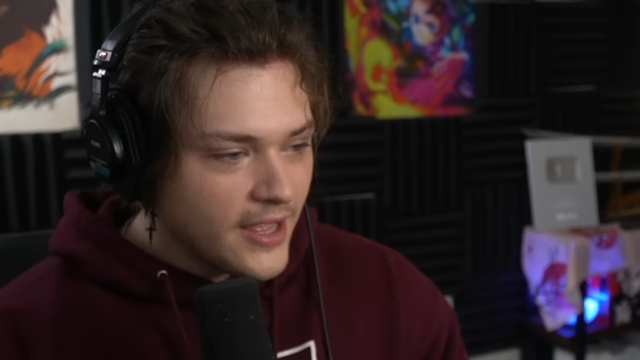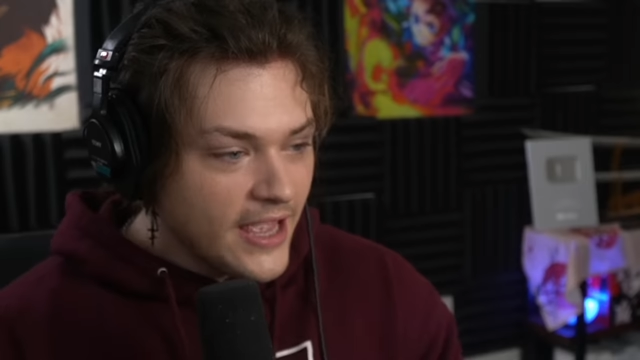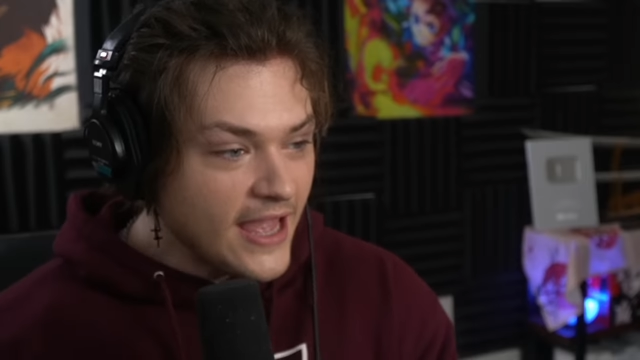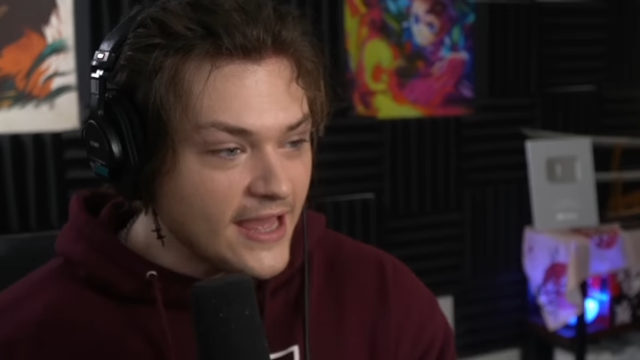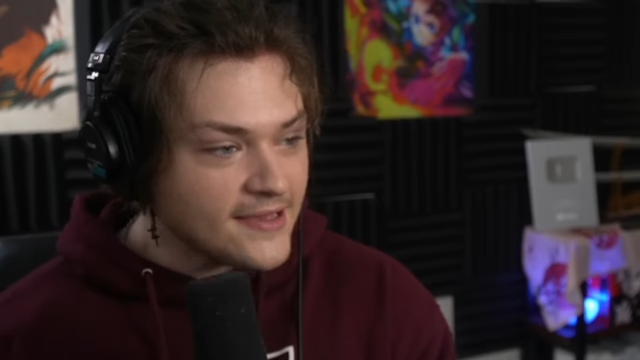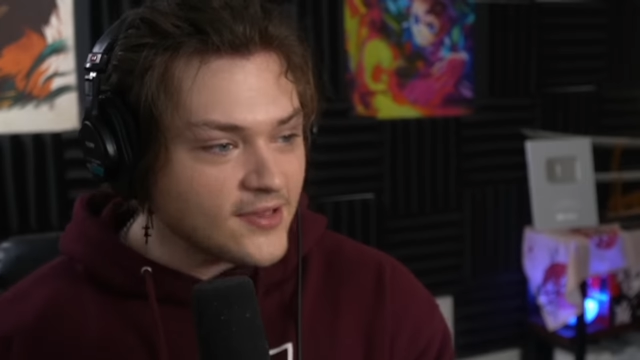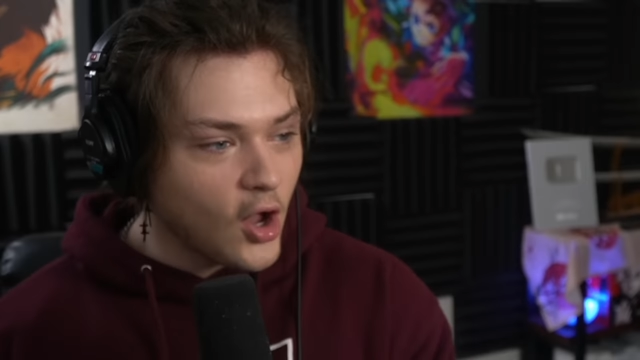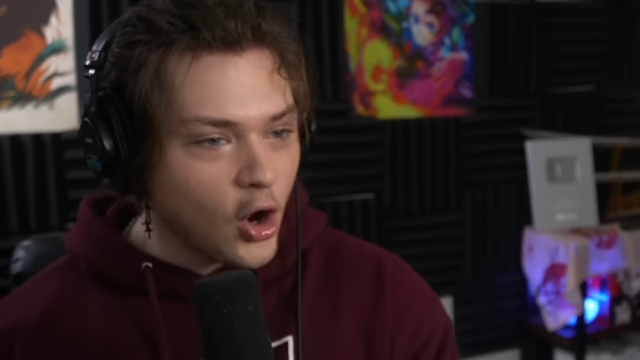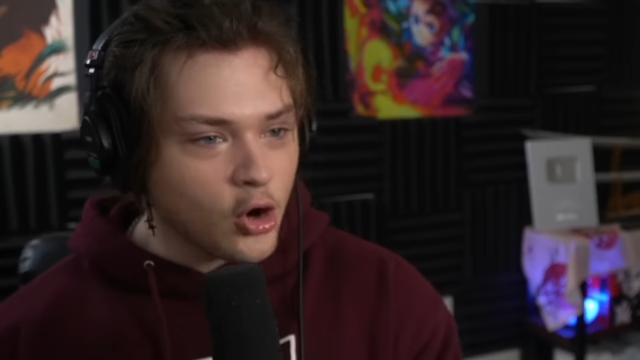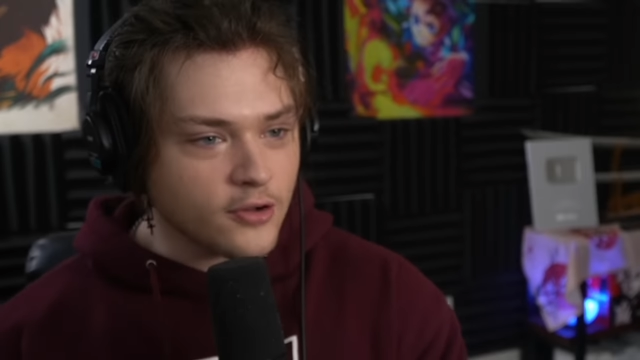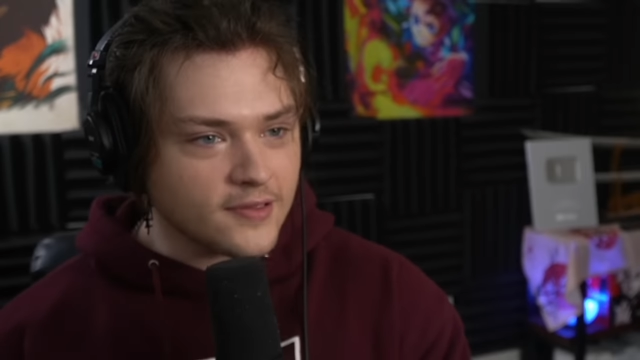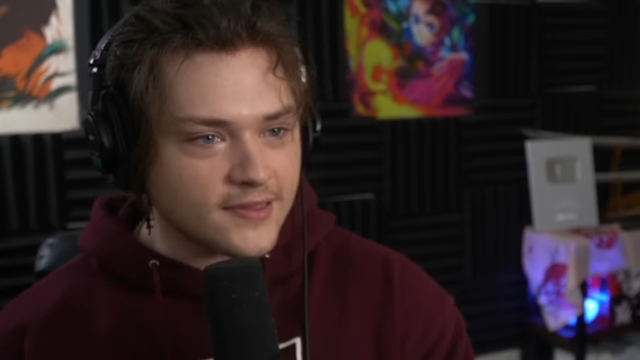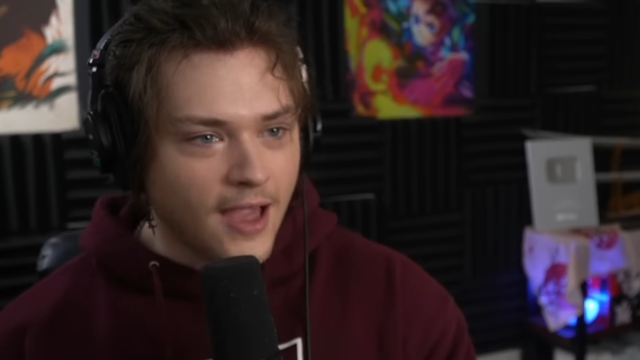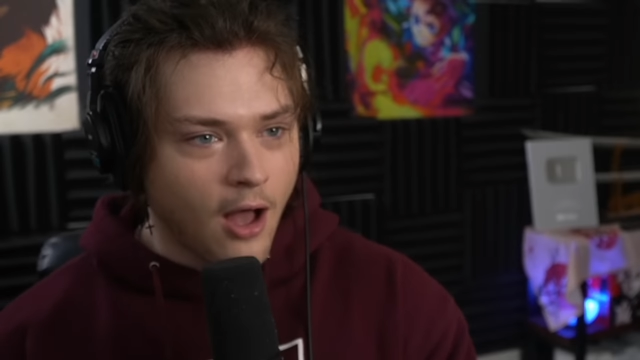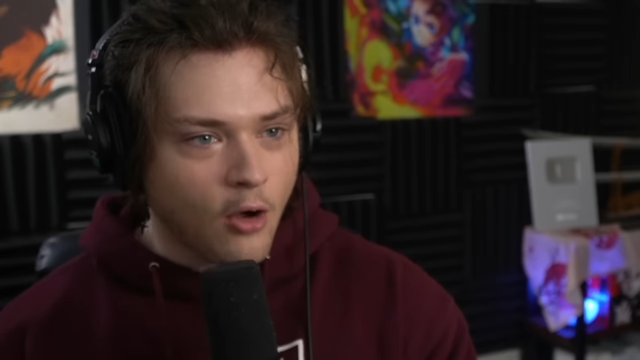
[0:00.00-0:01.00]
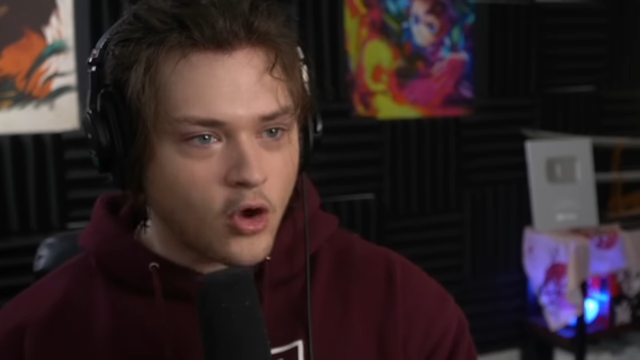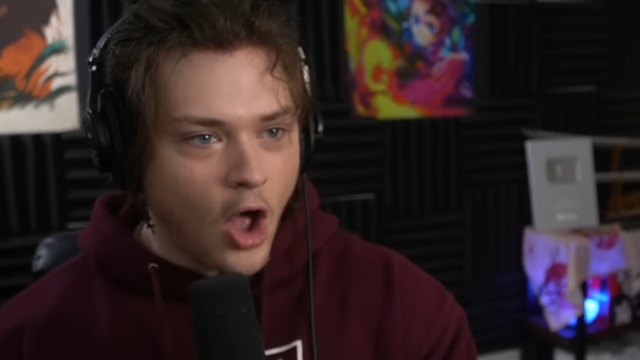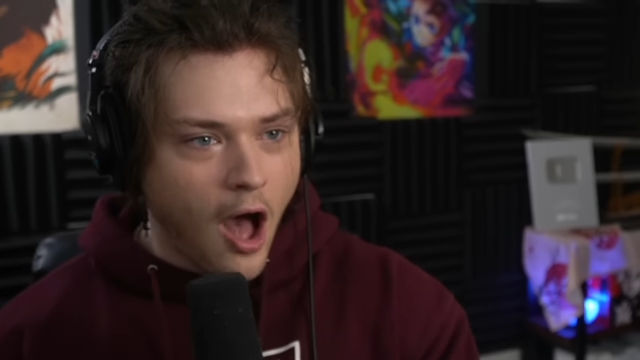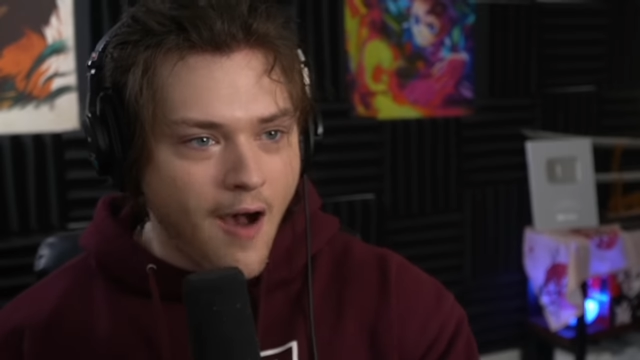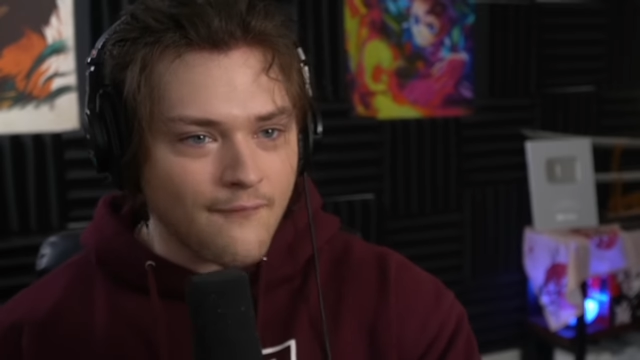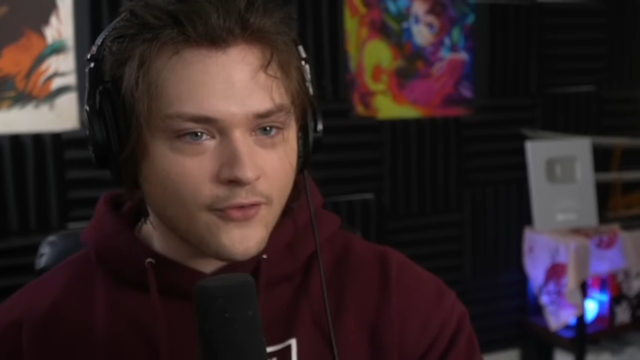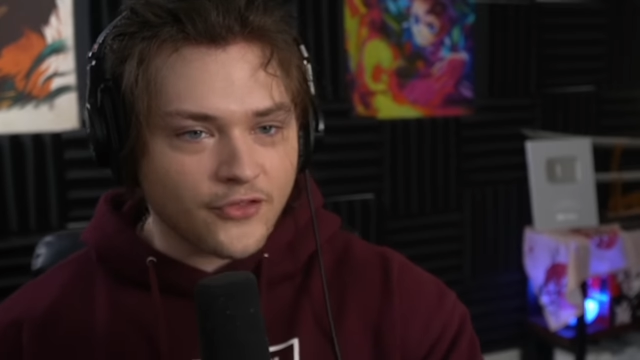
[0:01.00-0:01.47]
His earth style
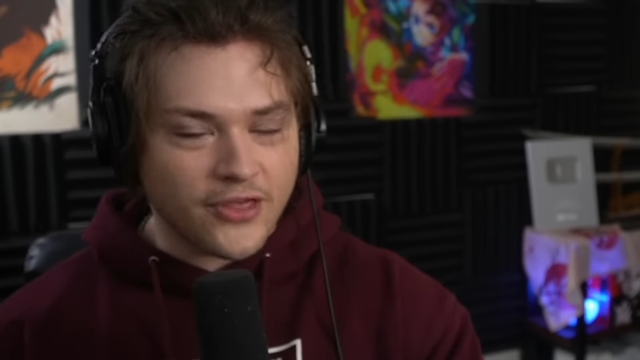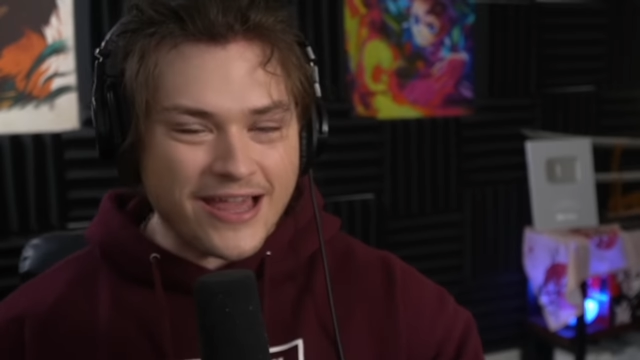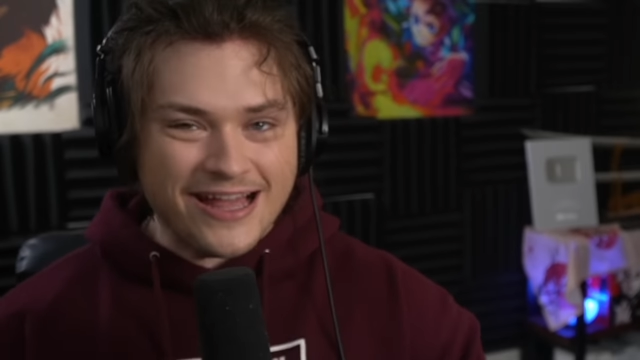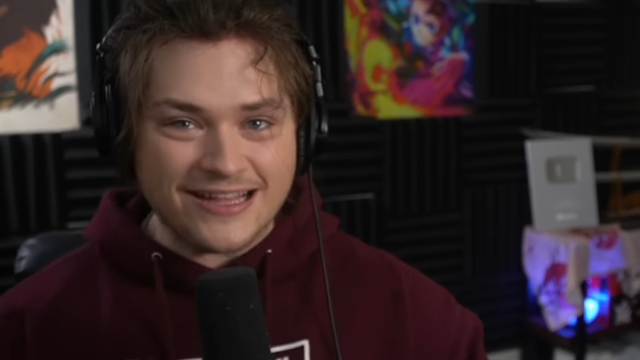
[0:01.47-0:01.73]
covered the